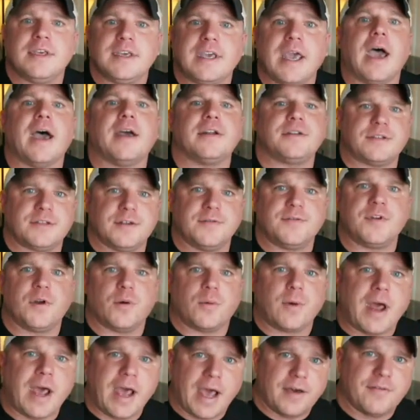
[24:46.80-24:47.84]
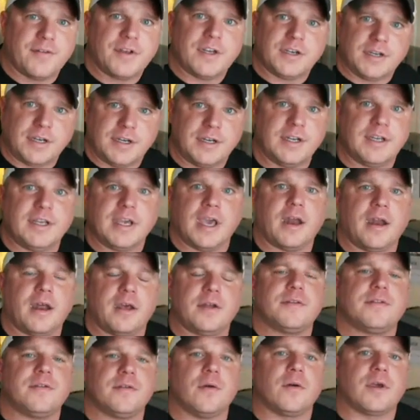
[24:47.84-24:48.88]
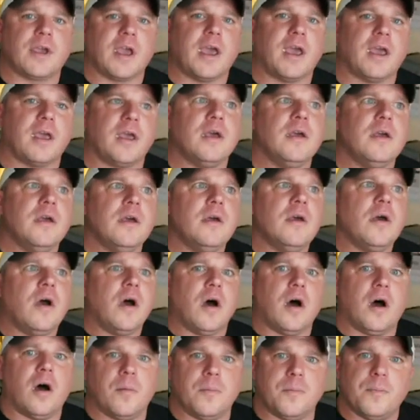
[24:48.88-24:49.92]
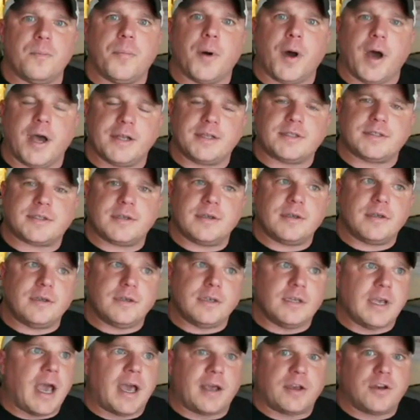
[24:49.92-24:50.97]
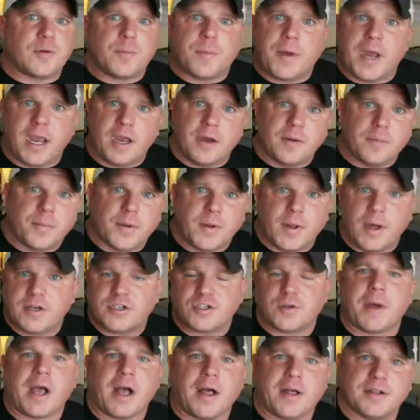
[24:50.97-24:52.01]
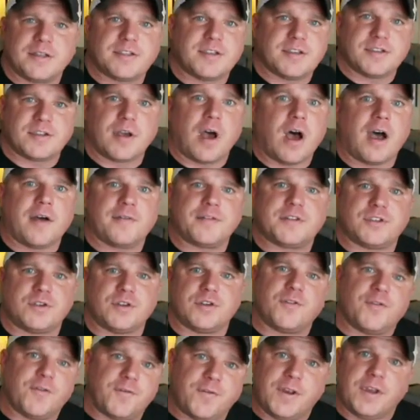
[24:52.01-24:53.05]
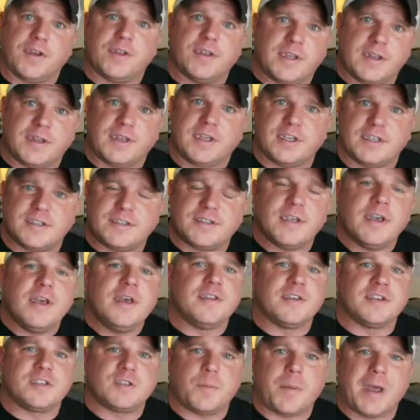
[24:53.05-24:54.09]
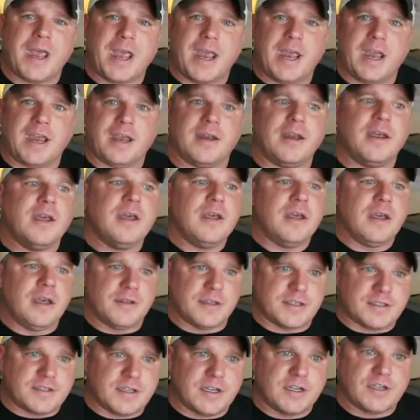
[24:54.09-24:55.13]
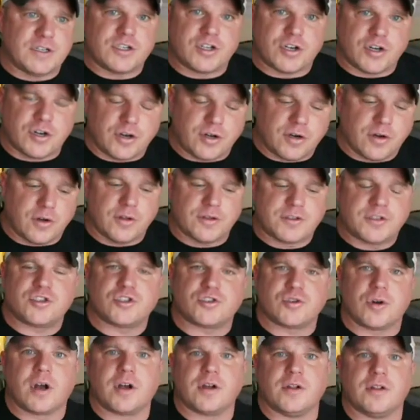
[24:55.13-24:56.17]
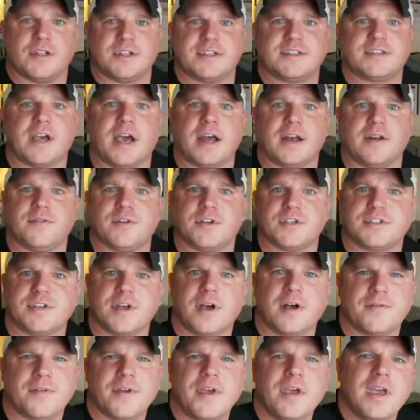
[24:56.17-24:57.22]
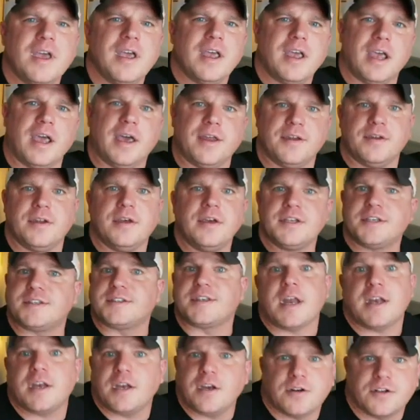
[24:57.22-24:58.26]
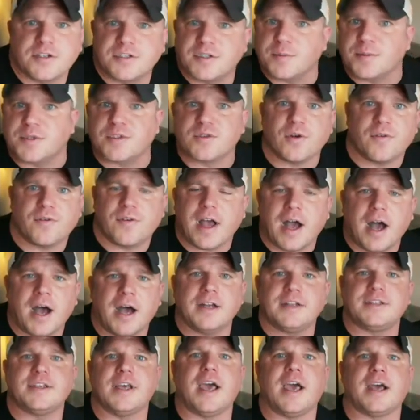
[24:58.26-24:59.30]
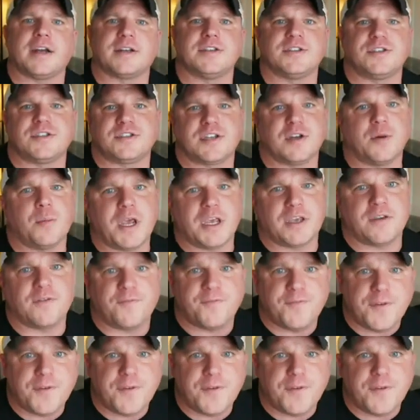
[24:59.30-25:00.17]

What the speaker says: get. If you don't have it, you need to get it. Okay. But yeah, your pain, pleasure balance is off. So you're feeling this pain and this internal struggle inside of yourself. and sending her some sort of contact is just going to make you